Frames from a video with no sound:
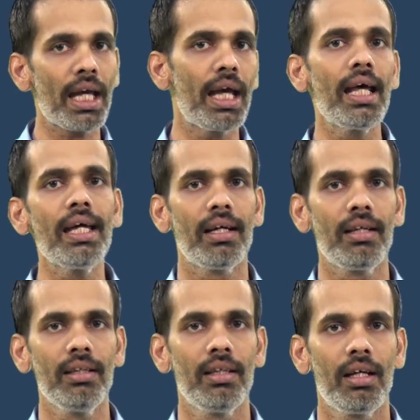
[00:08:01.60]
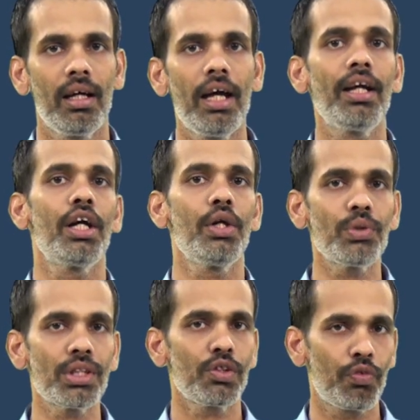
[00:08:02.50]
a layer and
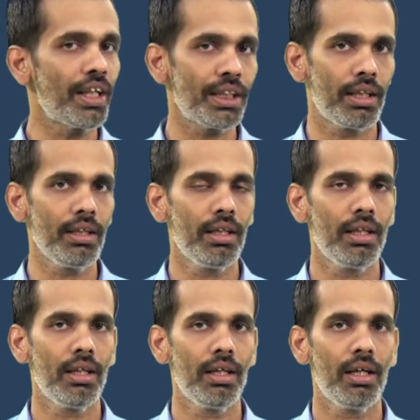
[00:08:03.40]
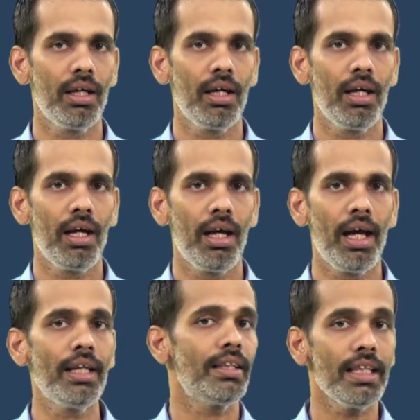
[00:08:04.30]
reduces friction
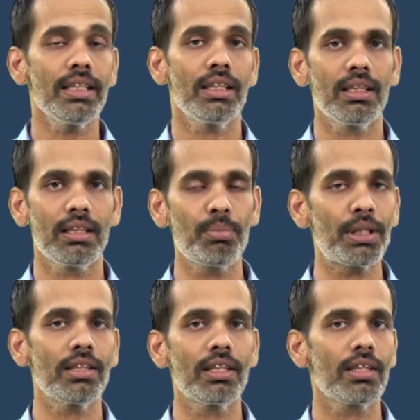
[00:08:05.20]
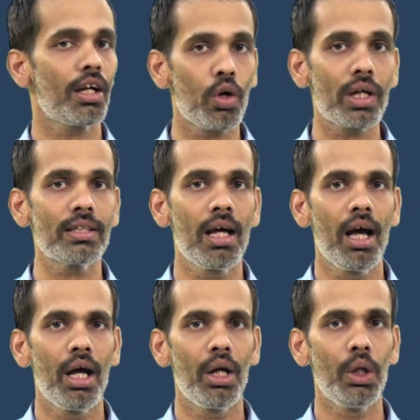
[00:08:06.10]
and these substances are known as
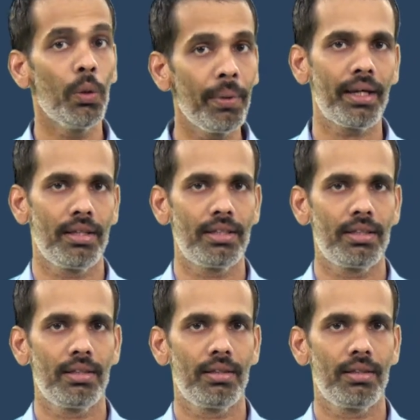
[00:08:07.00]
lubricants.